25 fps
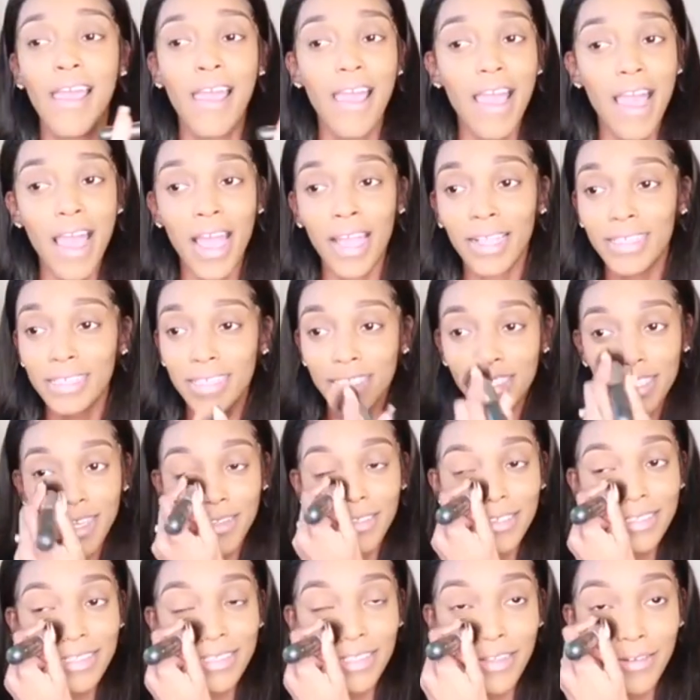I need y'all to
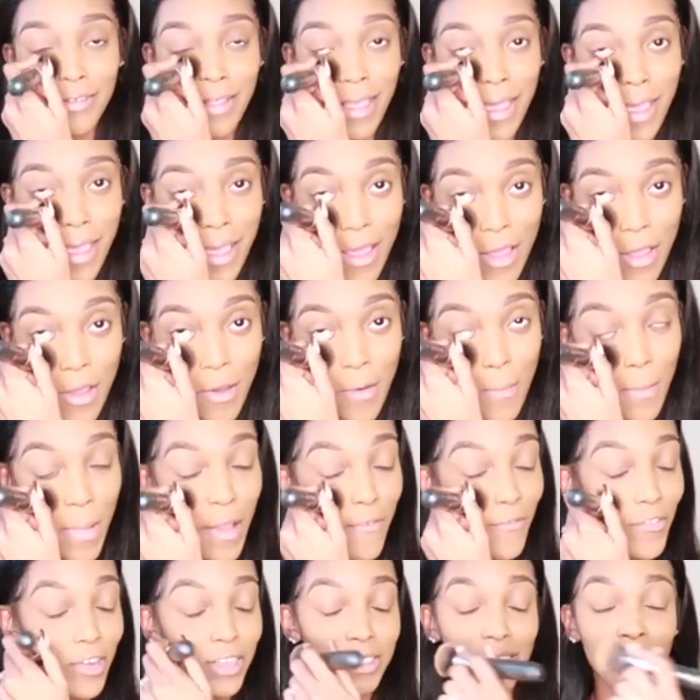slow down. My
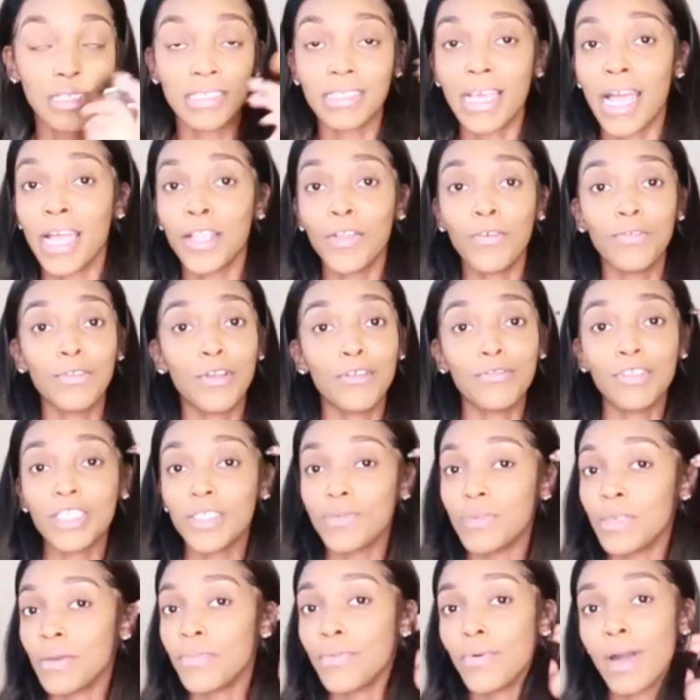first thing is, I don't know these
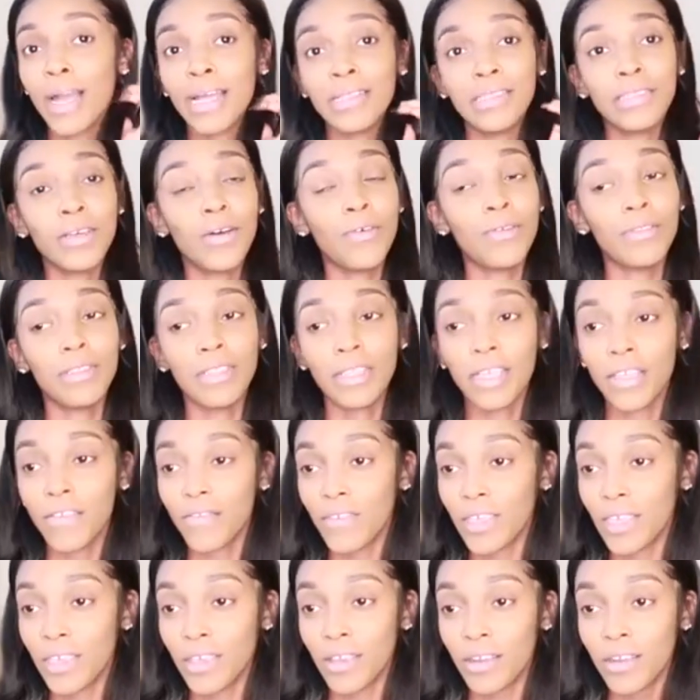people. I don't live
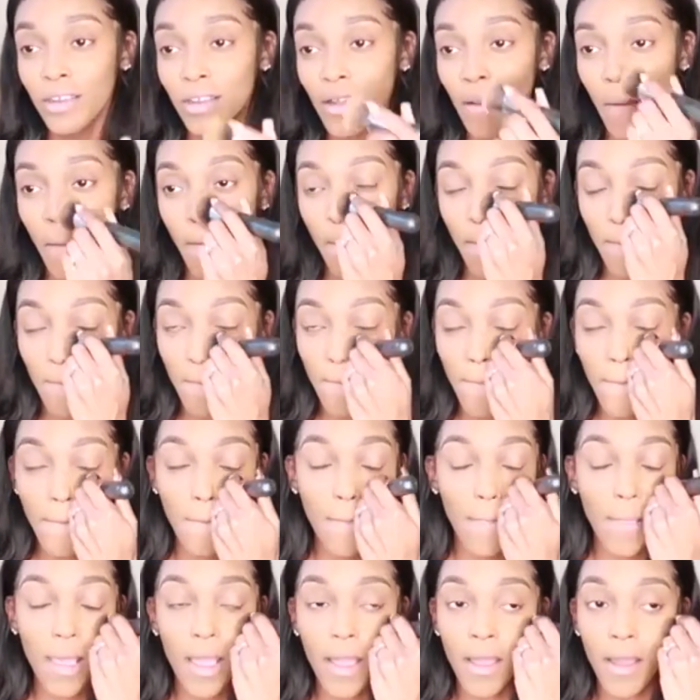here.
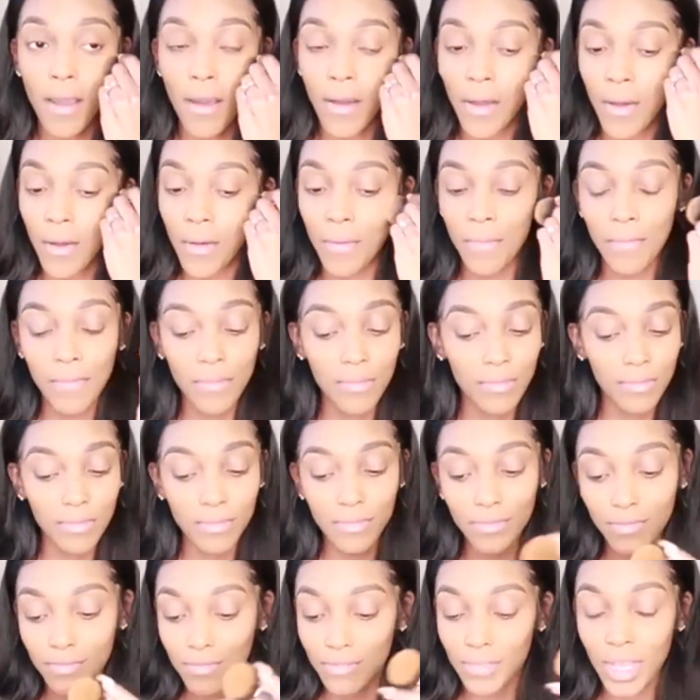I
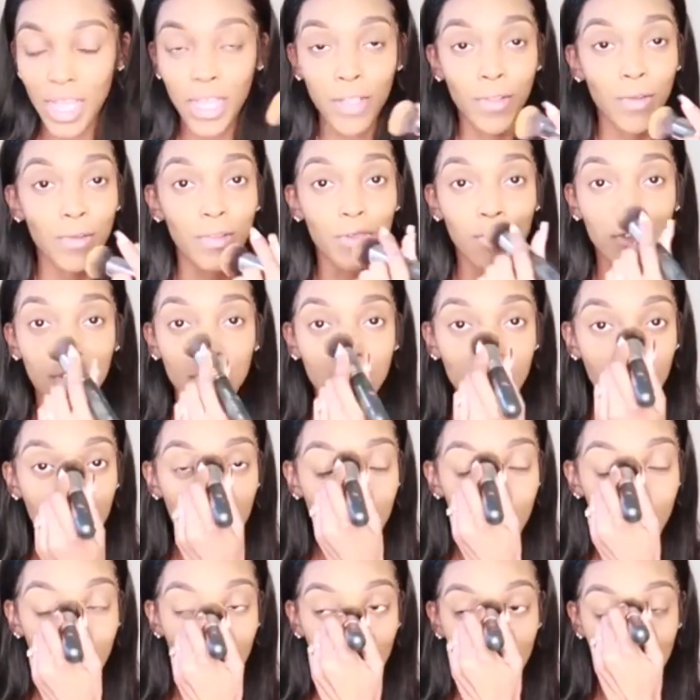don't know these
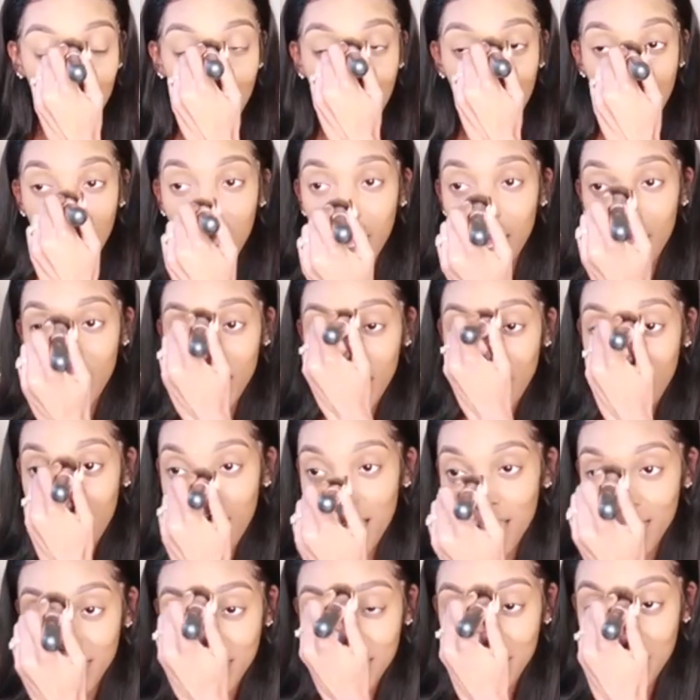people. They're
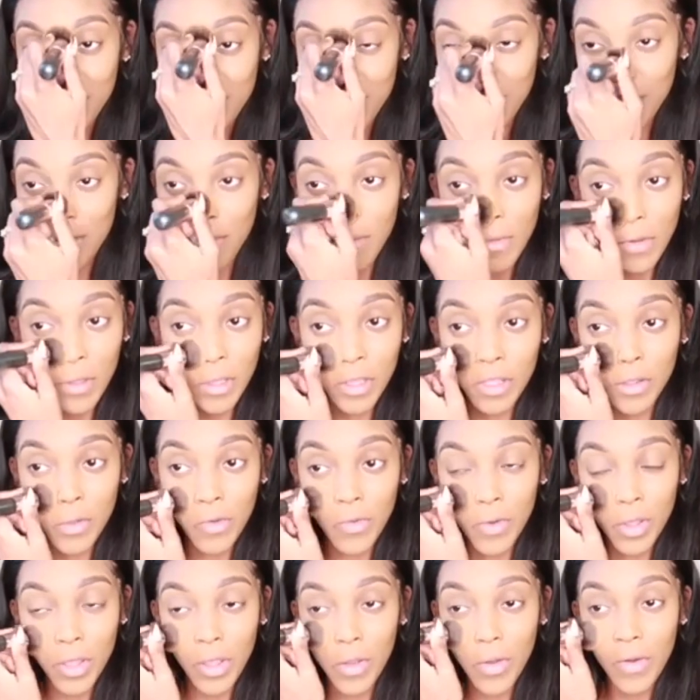asking me
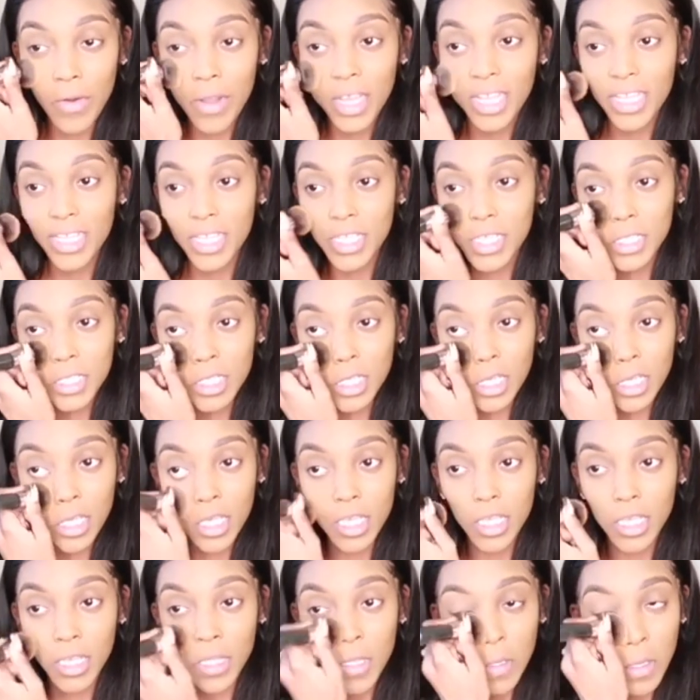1,000,001
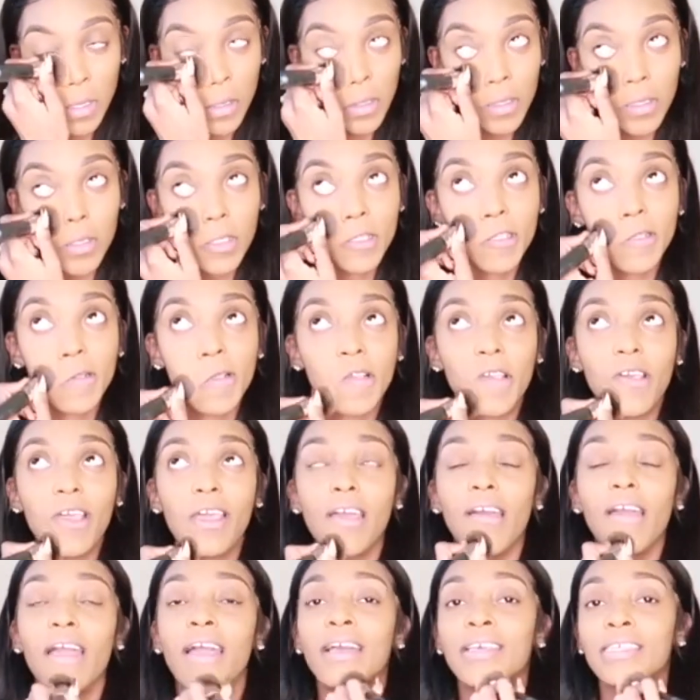questions
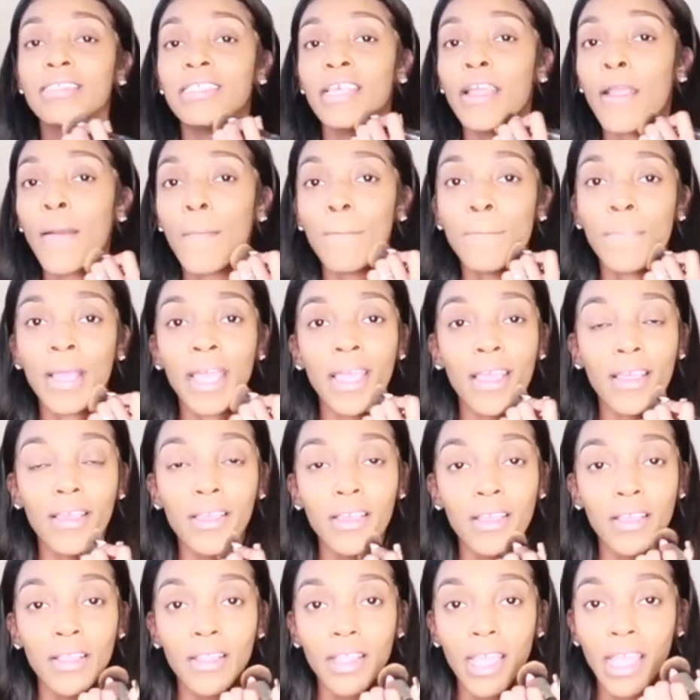as they're banging
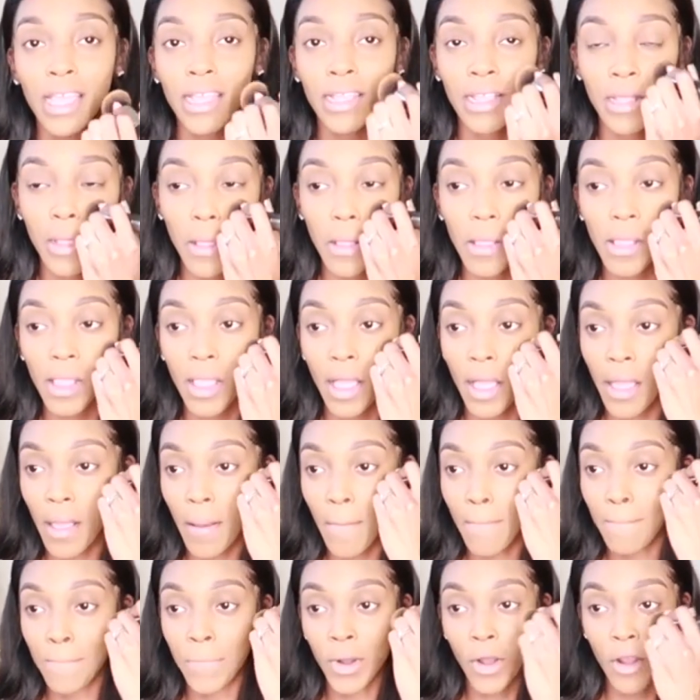and
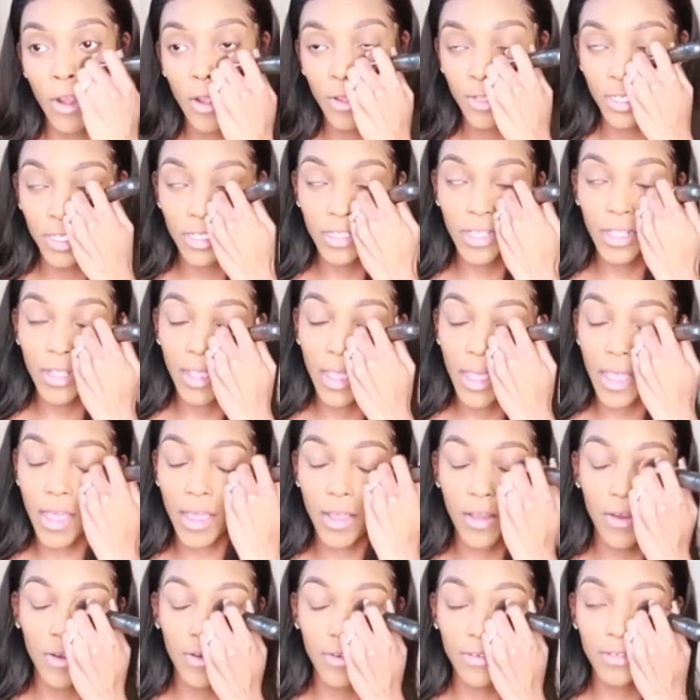like barging in the
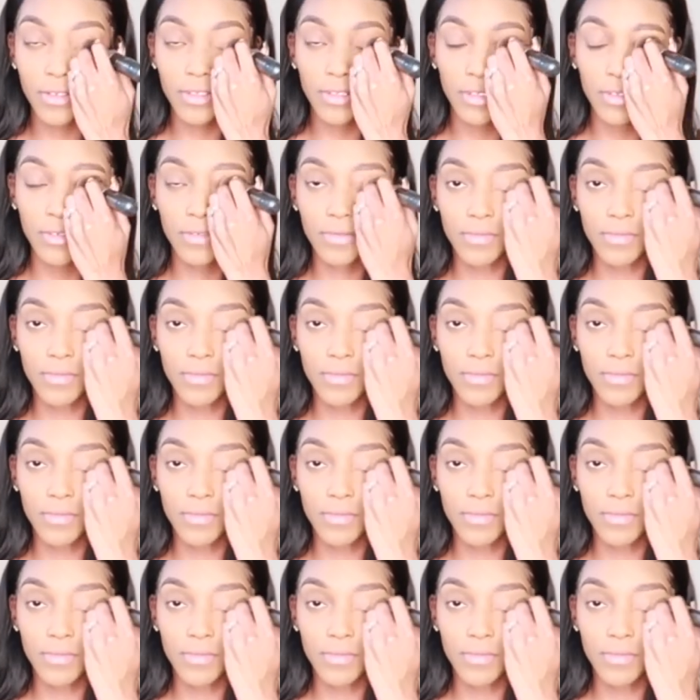house.